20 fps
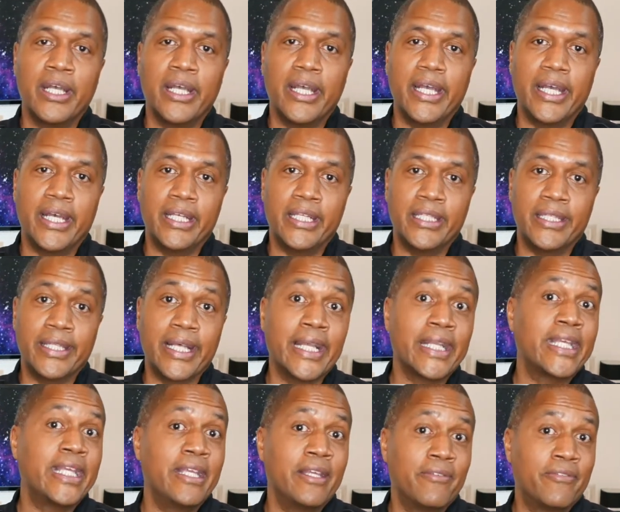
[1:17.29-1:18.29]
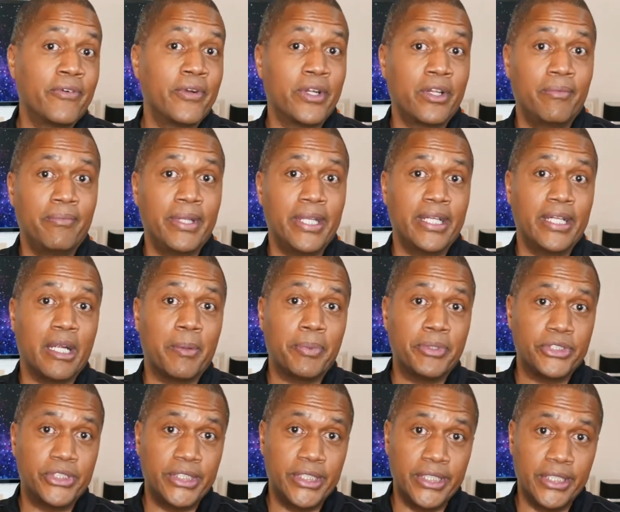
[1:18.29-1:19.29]
And Nike afforded me an
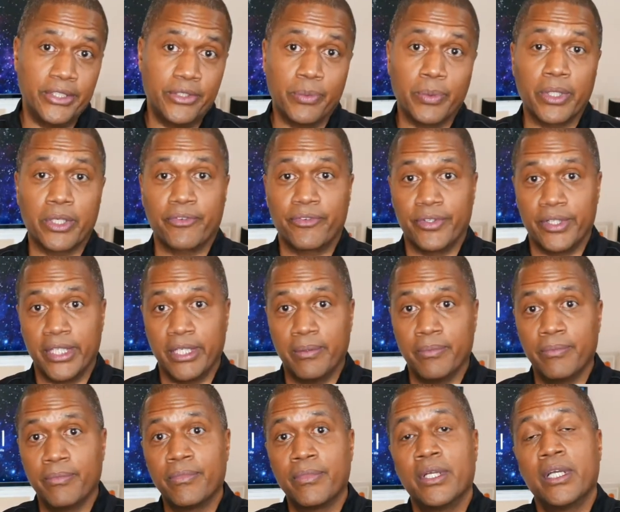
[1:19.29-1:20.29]
opportunity to work for them